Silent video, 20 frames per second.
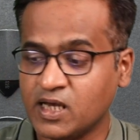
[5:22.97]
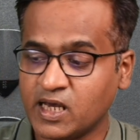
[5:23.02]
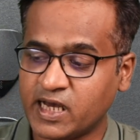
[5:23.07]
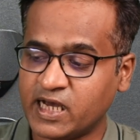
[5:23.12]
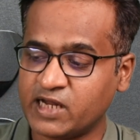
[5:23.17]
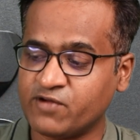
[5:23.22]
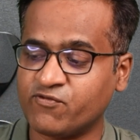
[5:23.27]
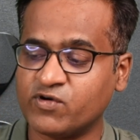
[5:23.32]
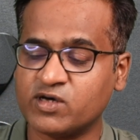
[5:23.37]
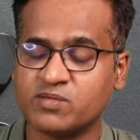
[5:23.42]

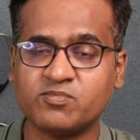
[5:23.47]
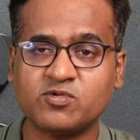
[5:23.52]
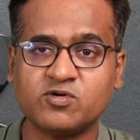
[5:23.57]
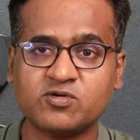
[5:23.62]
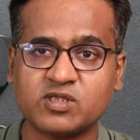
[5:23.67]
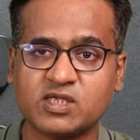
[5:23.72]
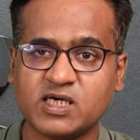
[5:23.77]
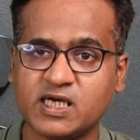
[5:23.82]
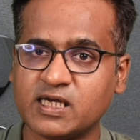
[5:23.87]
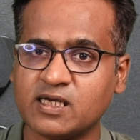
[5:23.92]
and one more
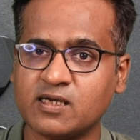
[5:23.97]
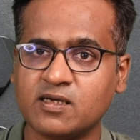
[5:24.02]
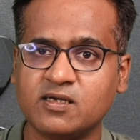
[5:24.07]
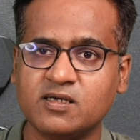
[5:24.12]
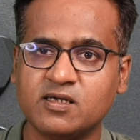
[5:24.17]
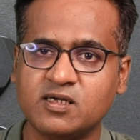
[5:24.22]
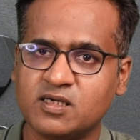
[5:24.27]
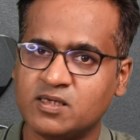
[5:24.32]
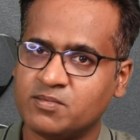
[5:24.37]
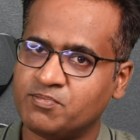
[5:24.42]
thing
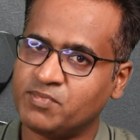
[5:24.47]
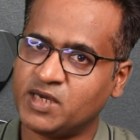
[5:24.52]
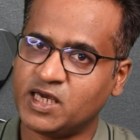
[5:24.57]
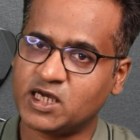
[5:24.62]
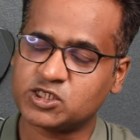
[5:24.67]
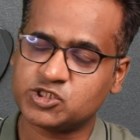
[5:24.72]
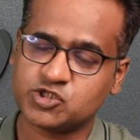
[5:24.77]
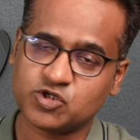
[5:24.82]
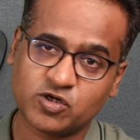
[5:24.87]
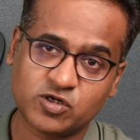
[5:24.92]

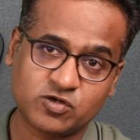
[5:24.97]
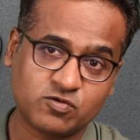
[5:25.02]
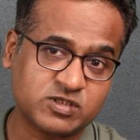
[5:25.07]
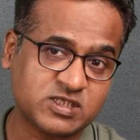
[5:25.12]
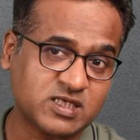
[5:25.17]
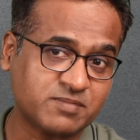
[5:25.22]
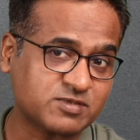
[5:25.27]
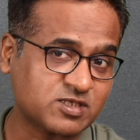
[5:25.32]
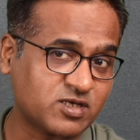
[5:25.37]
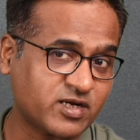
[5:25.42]
Make sure to
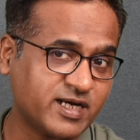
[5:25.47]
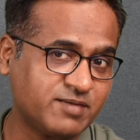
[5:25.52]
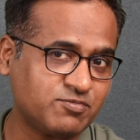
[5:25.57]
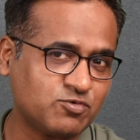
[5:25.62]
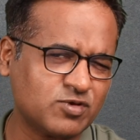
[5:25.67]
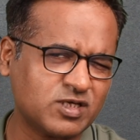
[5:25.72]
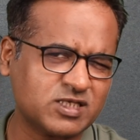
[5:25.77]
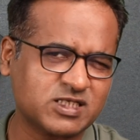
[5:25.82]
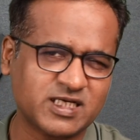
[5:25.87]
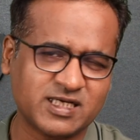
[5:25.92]
subscribe
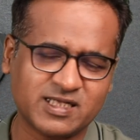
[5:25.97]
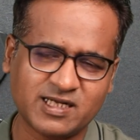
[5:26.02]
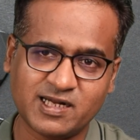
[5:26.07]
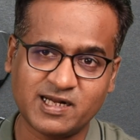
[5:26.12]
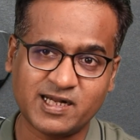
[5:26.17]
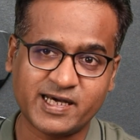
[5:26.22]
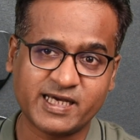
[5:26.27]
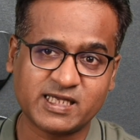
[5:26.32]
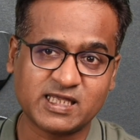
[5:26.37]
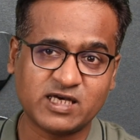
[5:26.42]
to the channel and
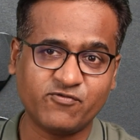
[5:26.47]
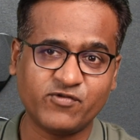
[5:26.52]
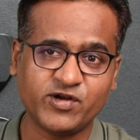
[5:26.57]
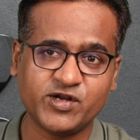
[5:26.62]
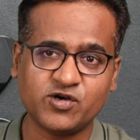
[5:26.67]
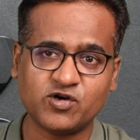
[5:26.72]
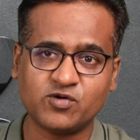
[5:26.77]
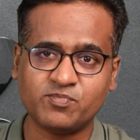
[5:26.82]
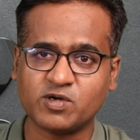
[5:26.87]
like the video